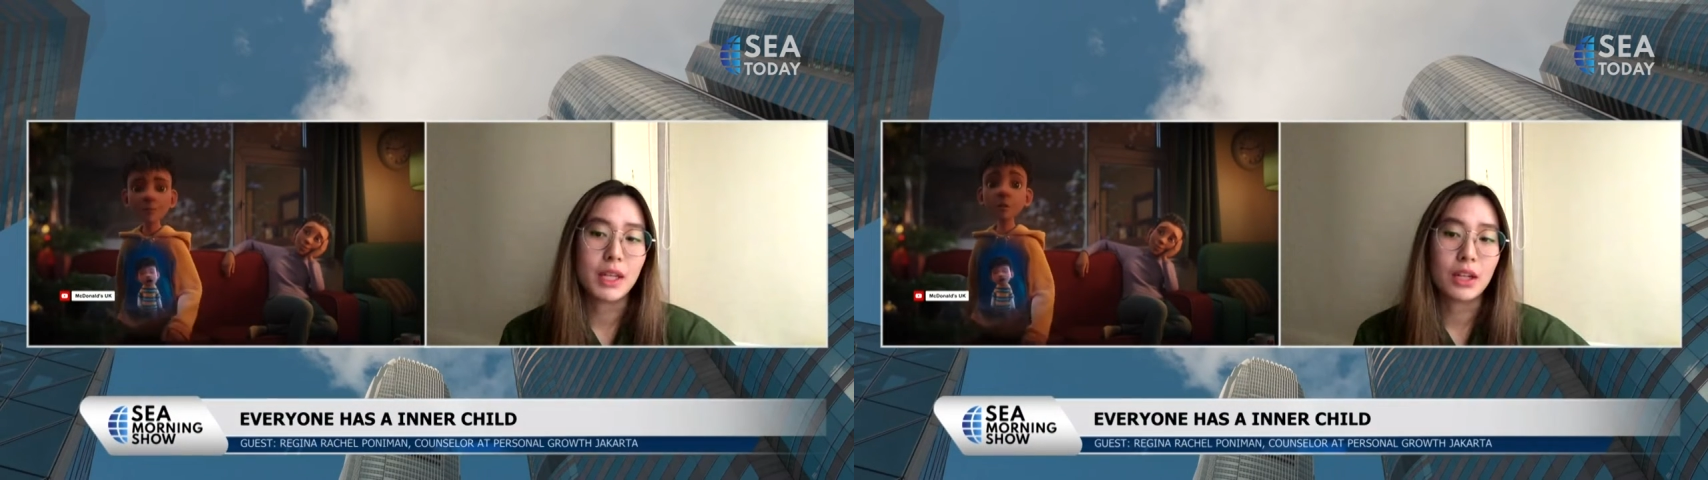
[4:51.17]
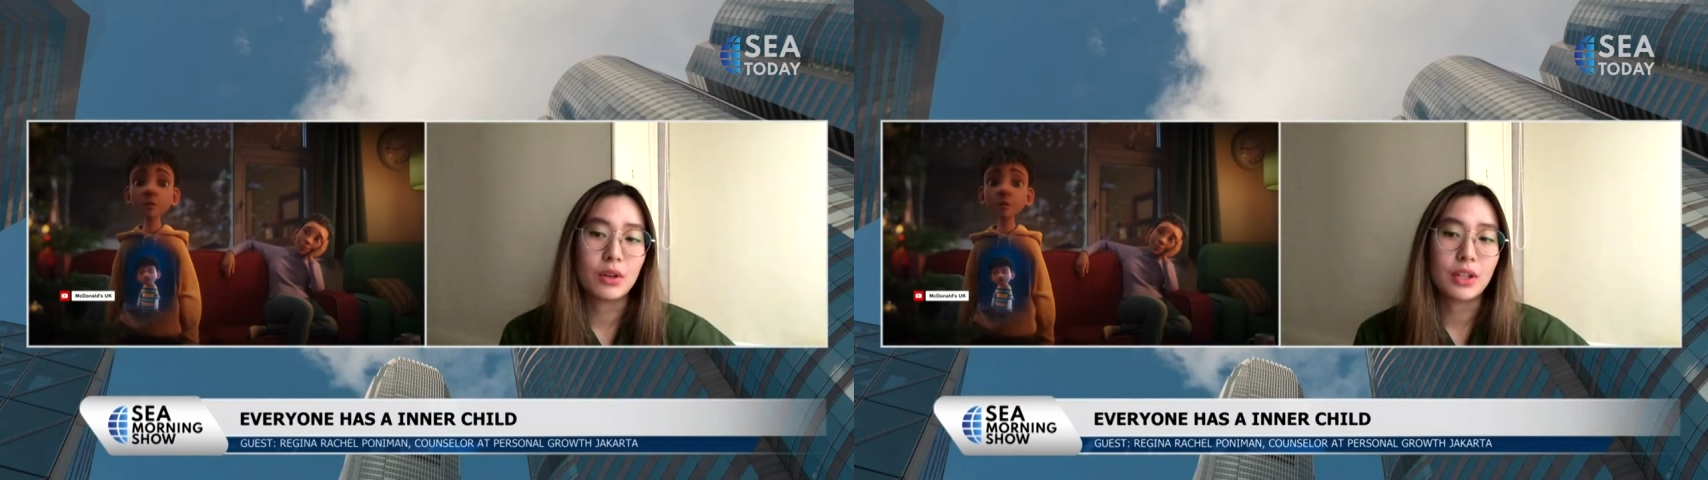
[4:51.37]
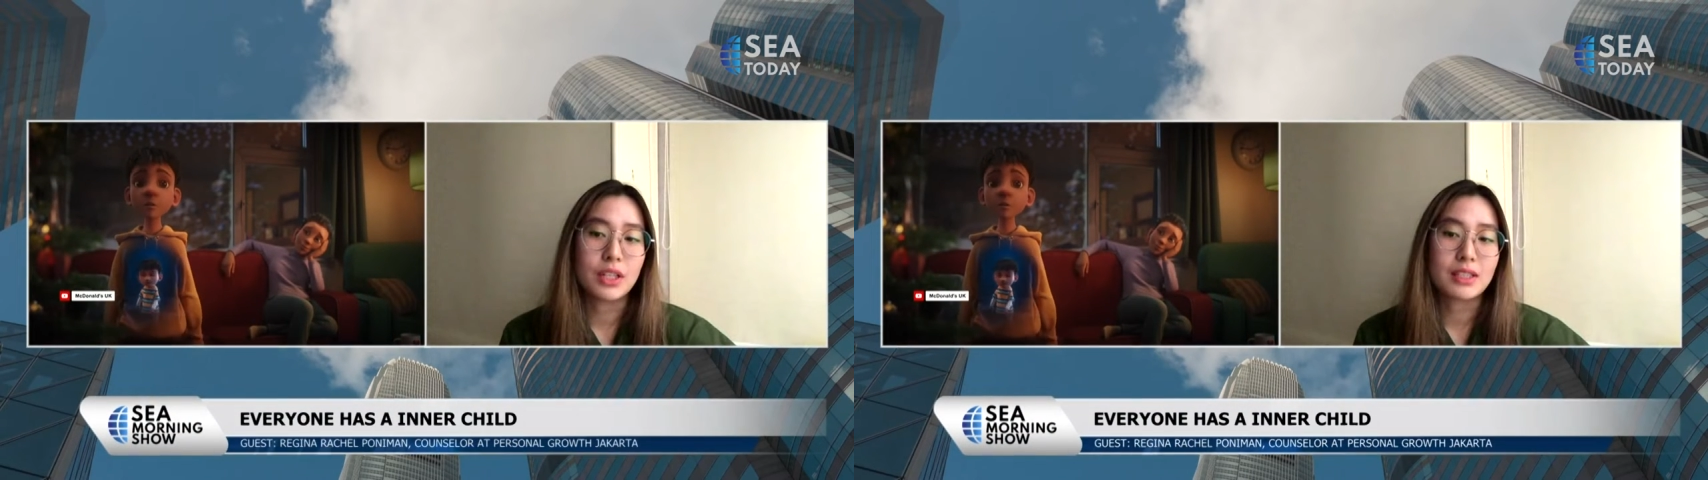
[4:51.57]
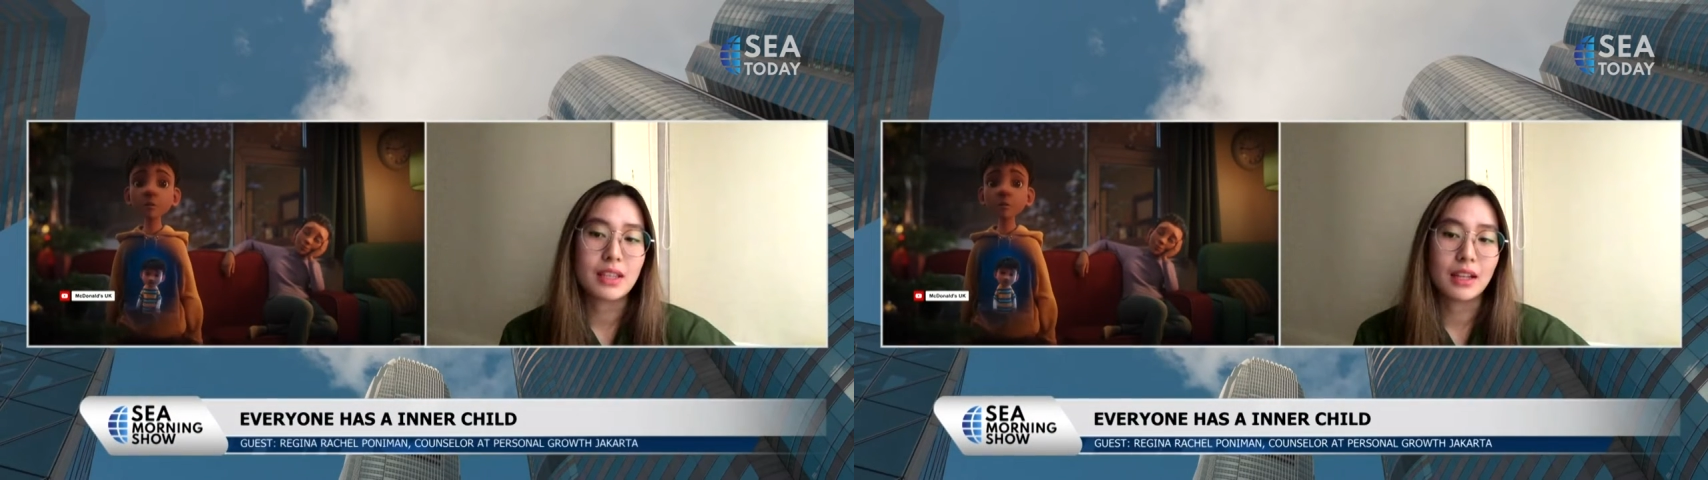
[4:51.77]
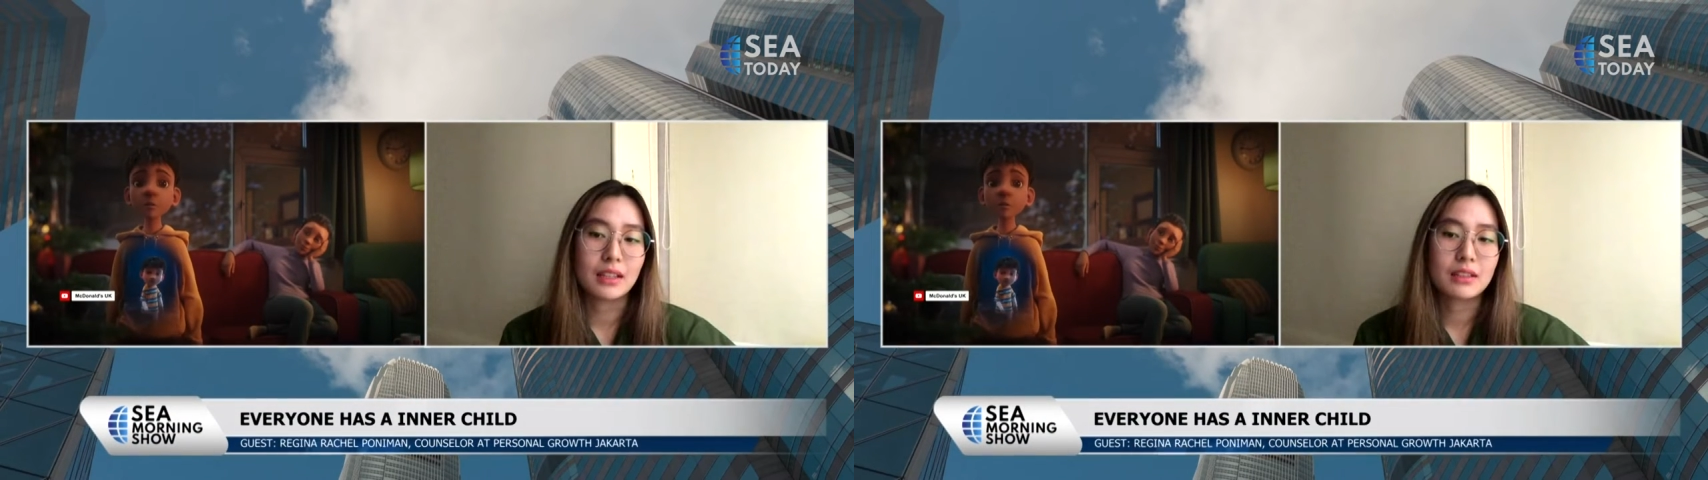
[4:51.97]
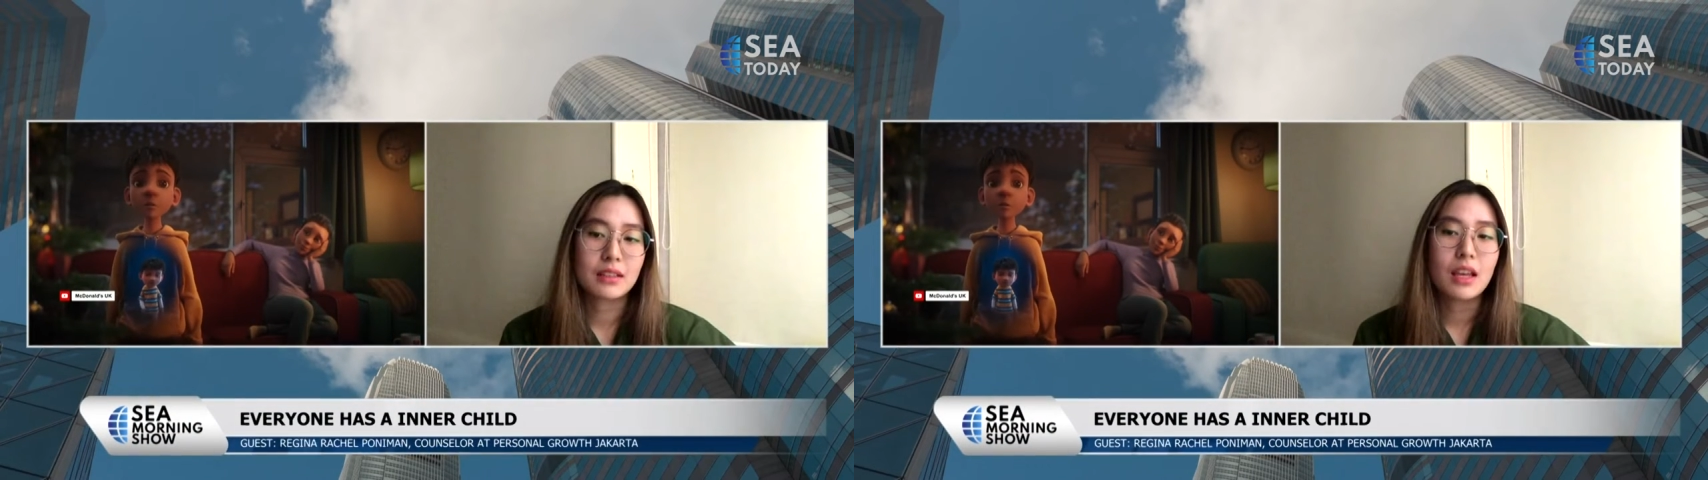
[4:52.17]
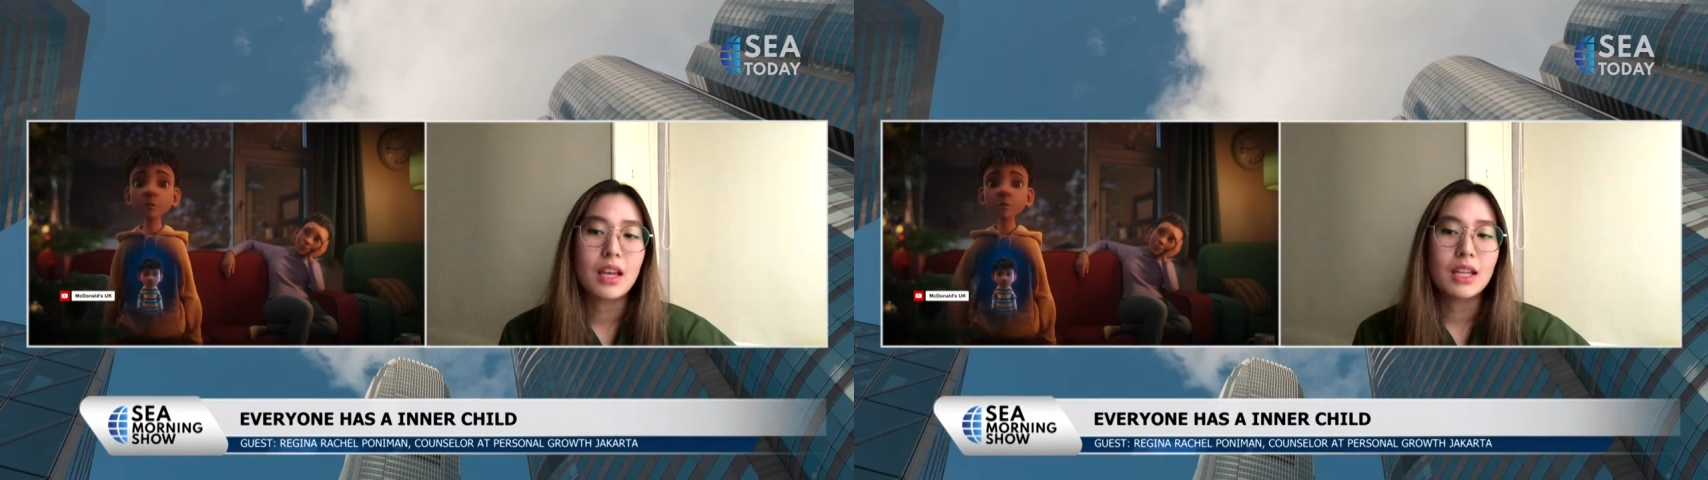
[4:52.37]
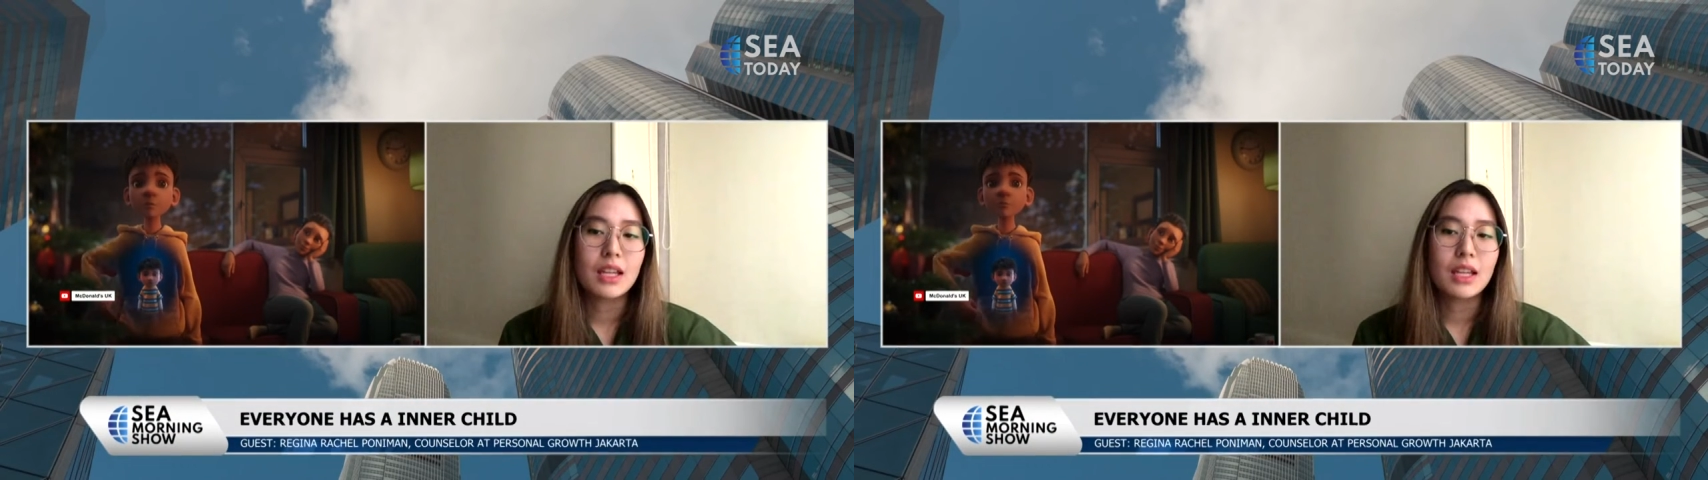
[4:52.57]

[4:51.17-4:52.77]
you may notice that it's